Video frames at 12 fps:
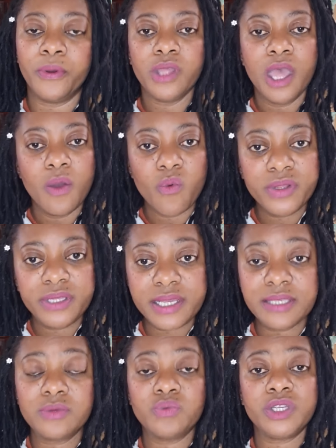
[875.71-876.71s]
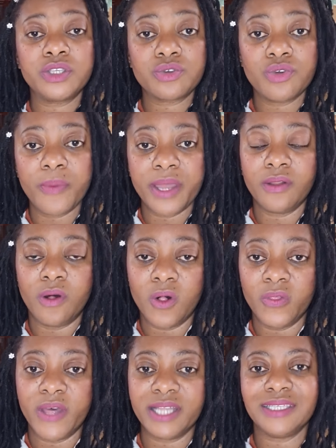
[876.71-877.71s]
But with this, with the scrub and
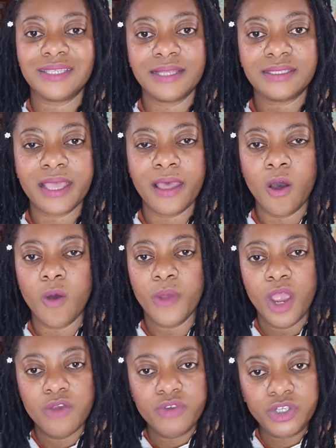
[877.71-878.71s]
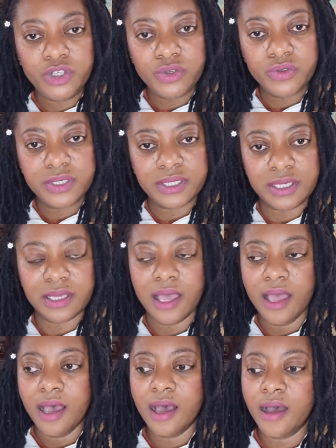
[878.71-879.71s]
all that, it has helped reduce the
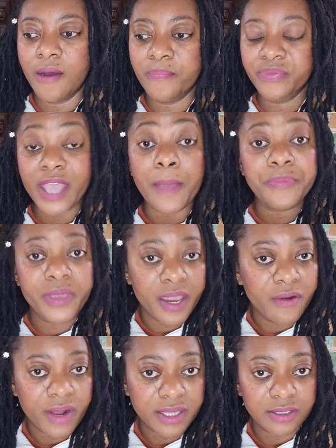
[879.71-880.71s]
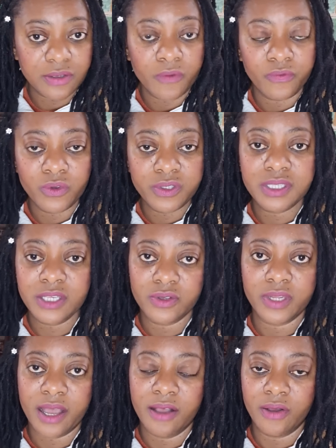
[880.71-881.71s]
appearance of those things
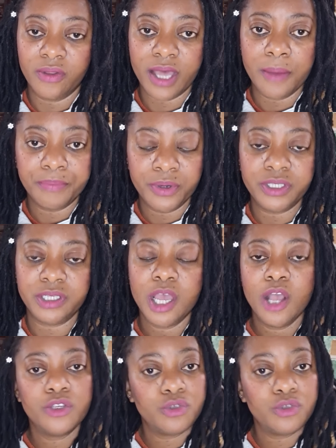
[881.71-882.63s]
on her, on her body.